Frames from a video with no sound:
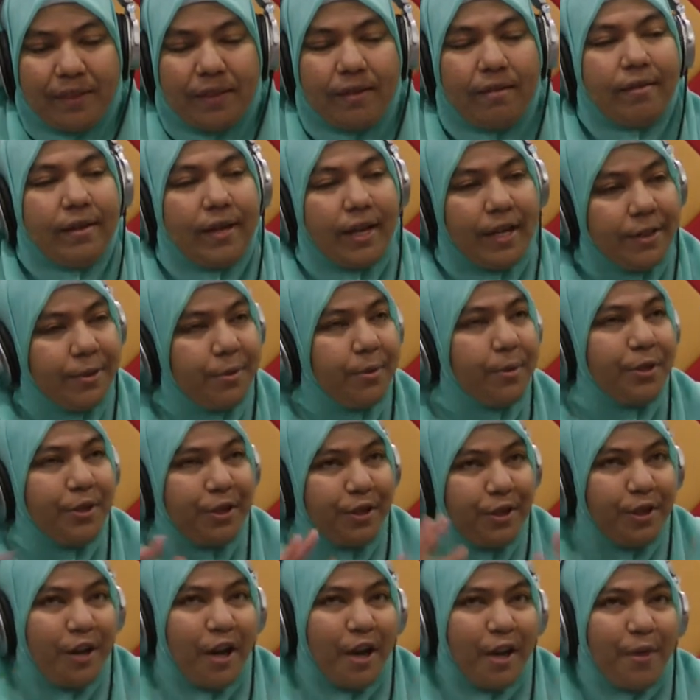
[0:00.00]
Okay, so
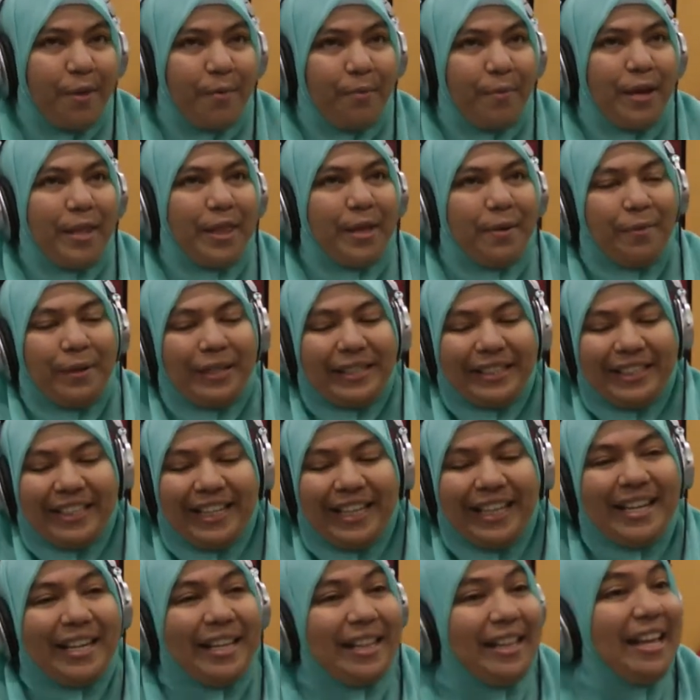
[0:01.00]
it's not the way that we
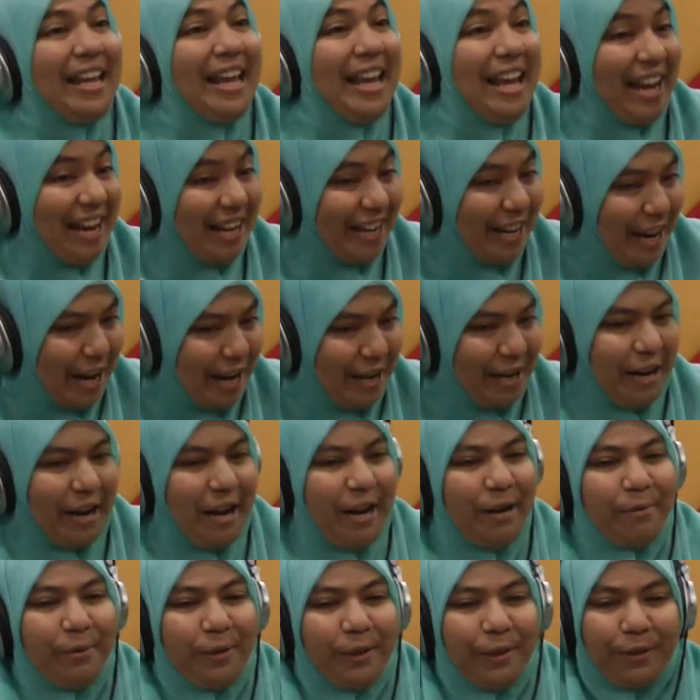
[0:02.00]
see it in, again,
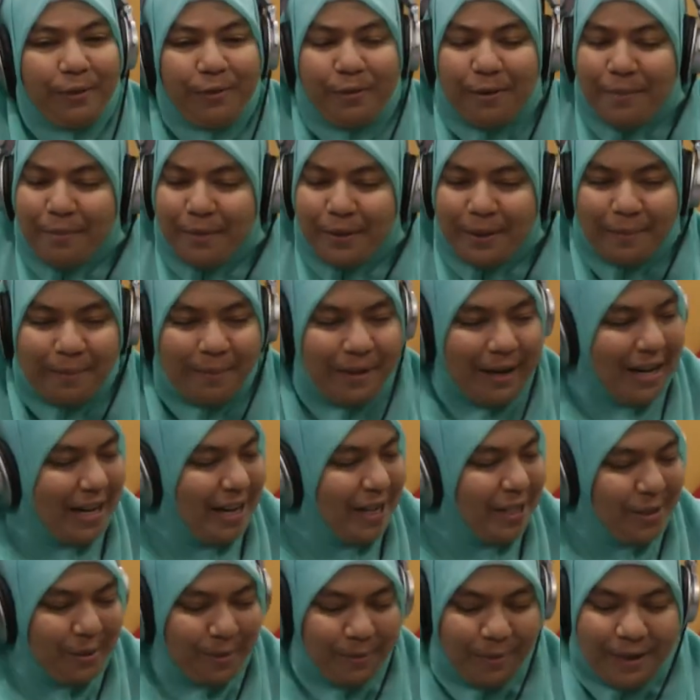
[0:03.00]
our Criminal
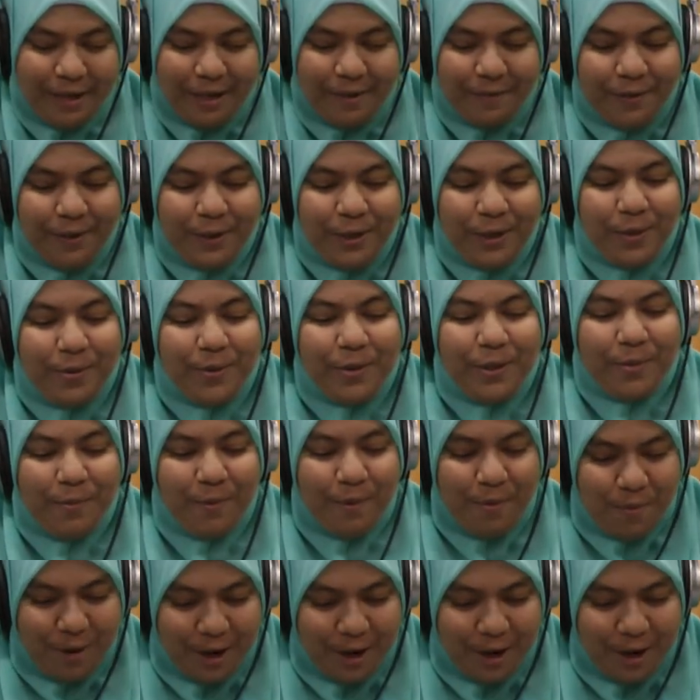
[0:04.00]
Minds or whatever shows that we